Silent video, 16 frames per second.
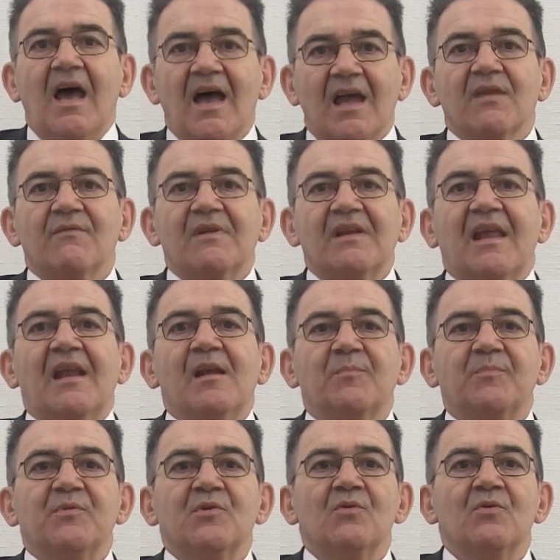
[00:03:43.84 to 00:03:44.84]
I will
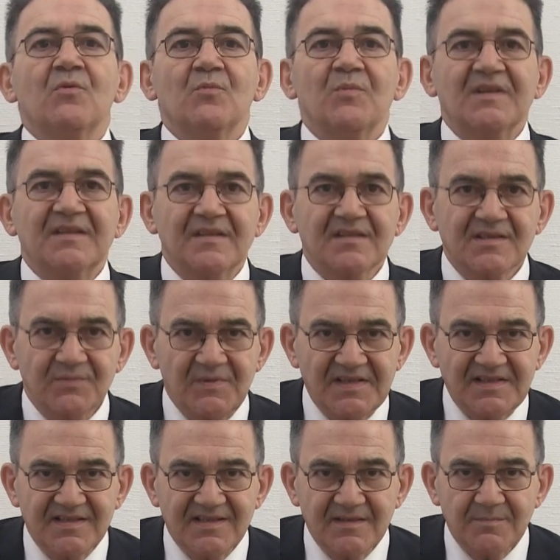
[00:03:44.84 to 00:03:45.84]
help you with the
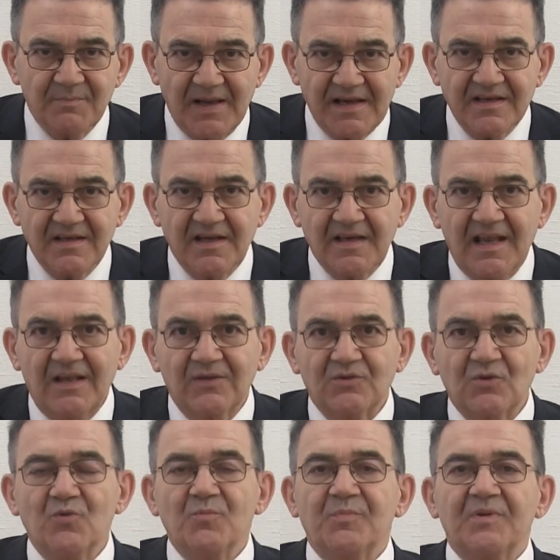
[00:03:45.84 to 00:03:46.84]
Swiss bank
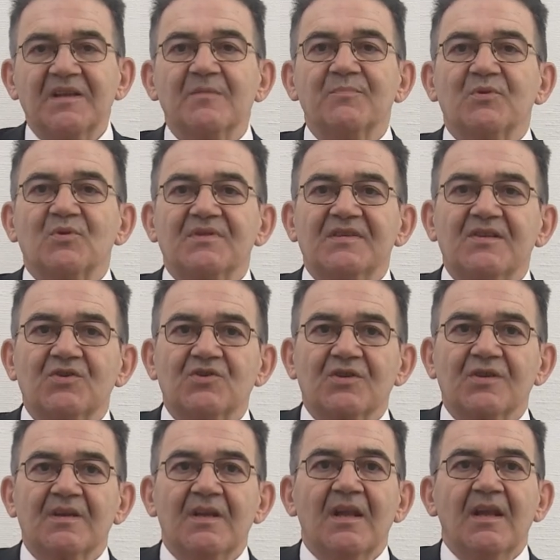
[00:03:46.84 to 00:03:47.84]
account opening
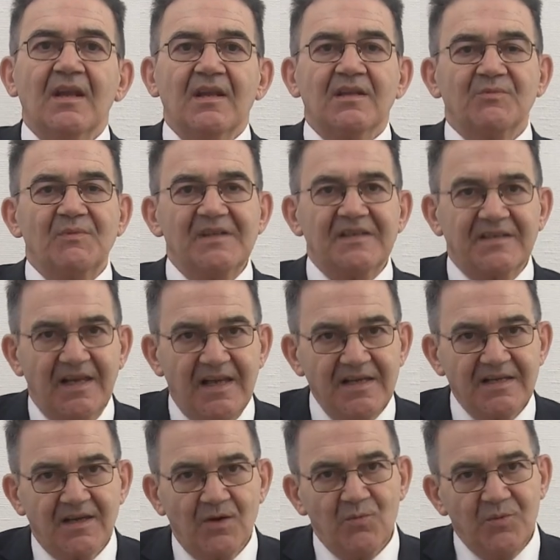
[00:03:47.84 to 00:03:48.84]
procedure. It will
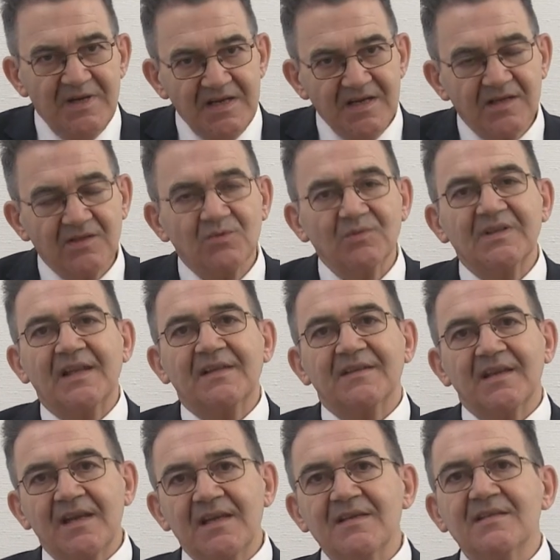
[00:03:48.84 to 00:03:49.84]
take a week to
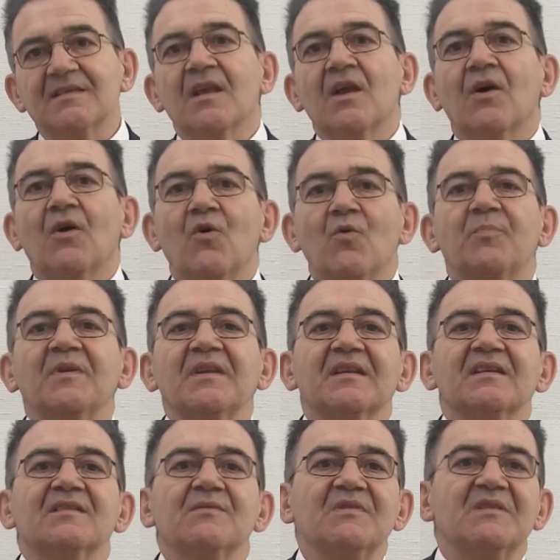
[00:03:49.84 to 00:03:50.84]
10 days.
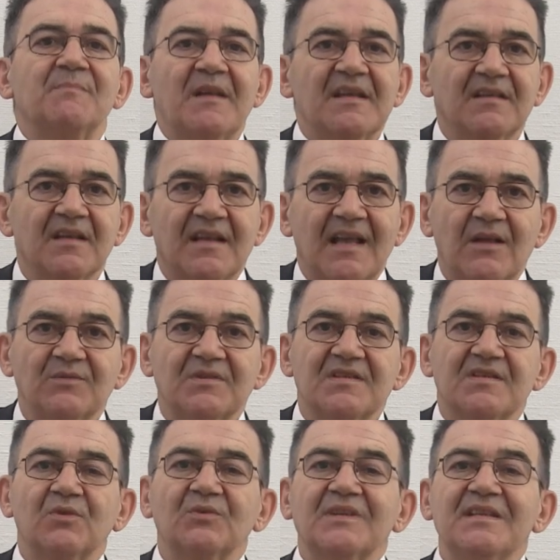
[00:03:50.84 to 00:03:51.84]
Opening a Swiss bank account
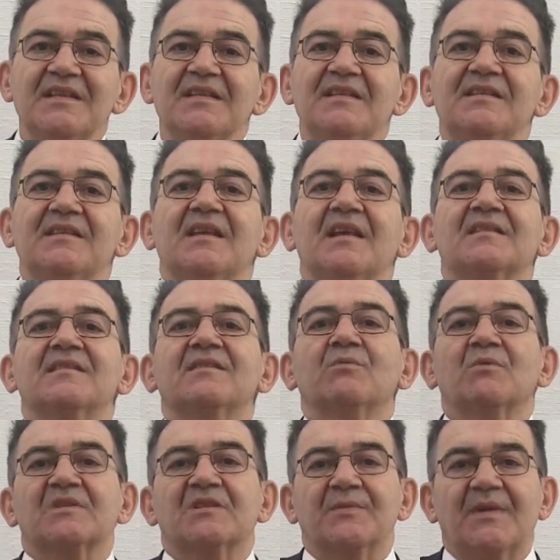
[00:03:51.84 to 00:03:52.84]
is not easy as
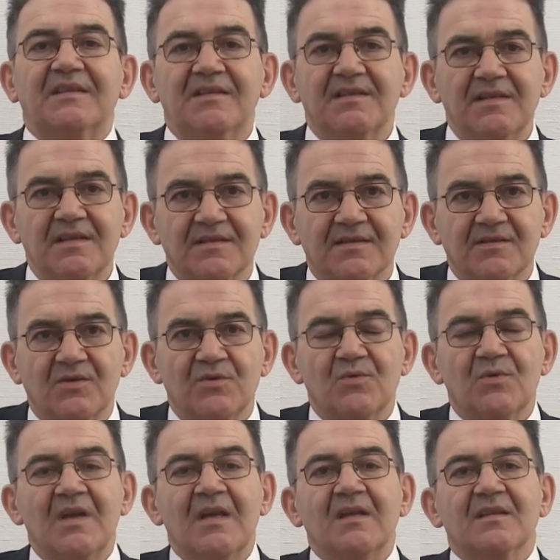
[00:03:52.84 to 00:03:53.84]
it was 20 years
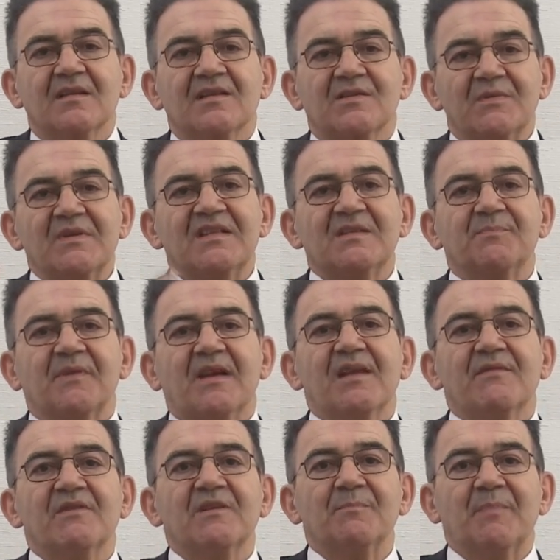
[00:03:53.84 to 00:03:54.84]
ago. The Swiss
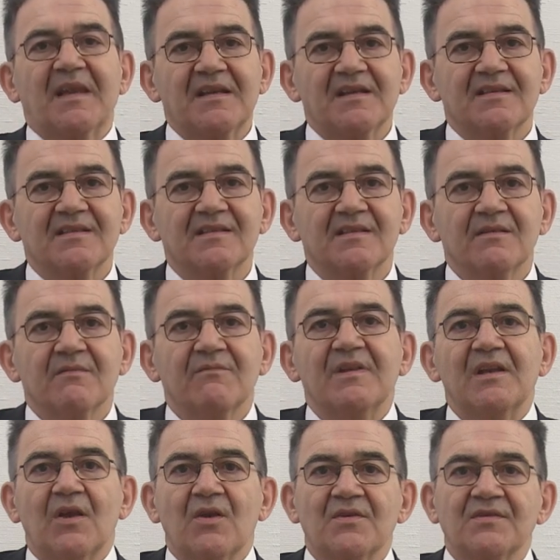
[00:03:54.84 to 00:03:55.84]
private banks
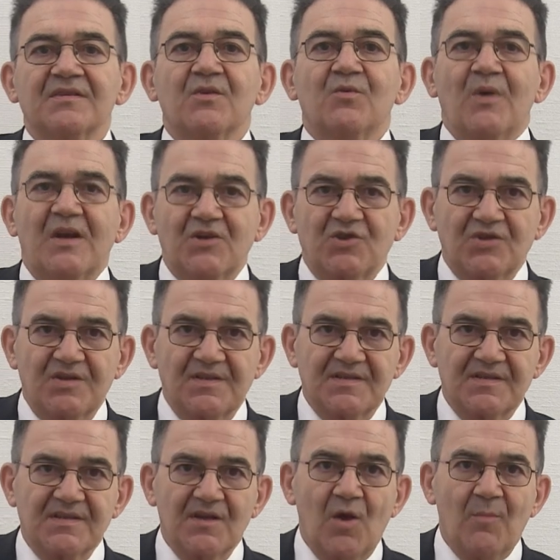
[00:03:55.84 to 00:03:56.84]
will ask
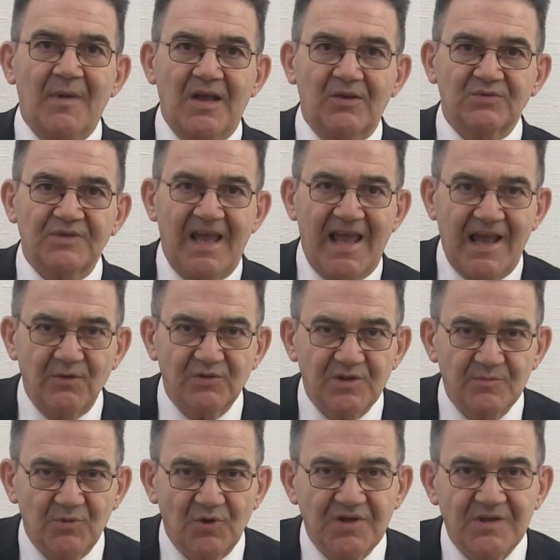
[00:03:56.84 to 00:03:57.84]
questions about how
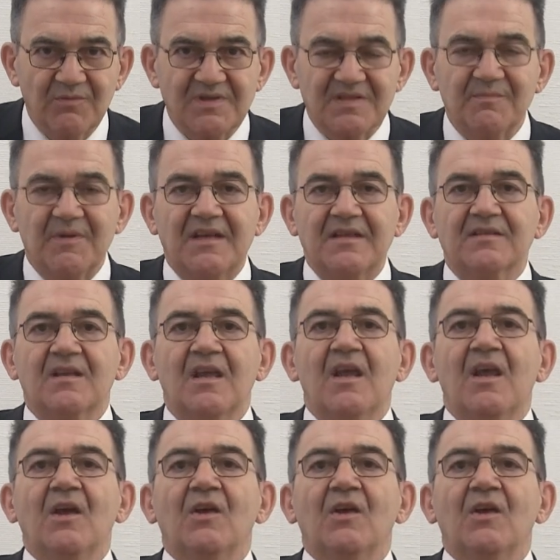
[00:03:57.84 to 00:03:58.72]
the money was made.